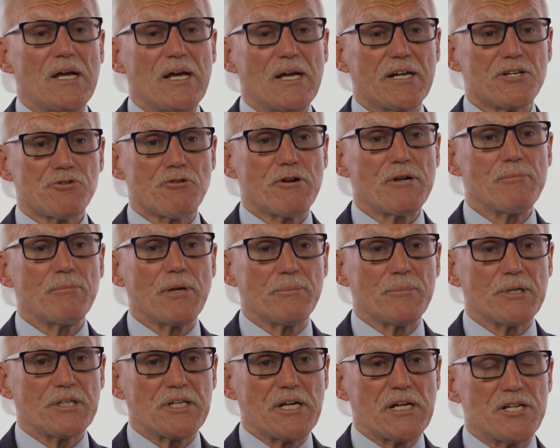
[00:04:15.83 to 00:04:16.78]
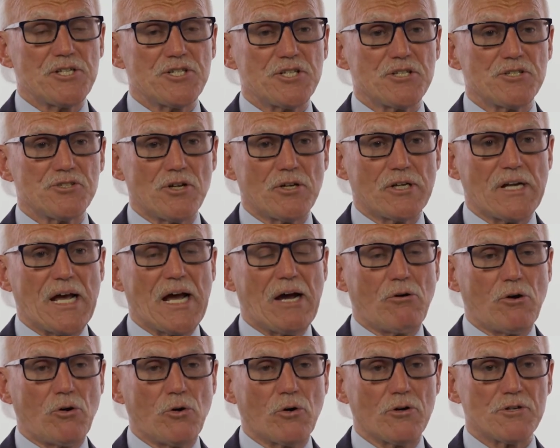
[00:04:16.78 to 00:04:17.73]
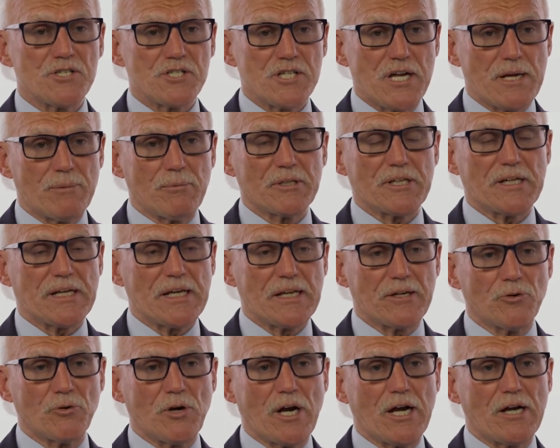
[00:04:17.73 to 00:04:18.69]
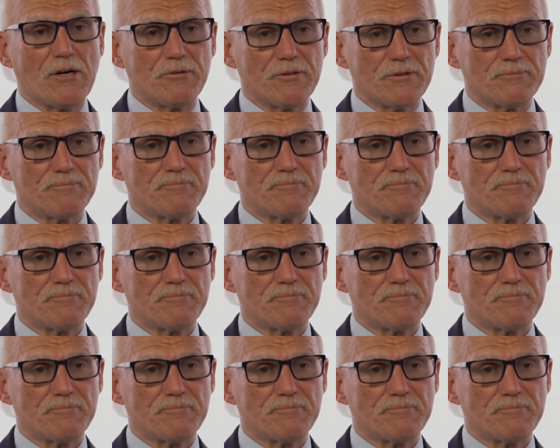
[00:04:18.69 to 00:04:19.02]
extreme limitations on how a horse is able to get around.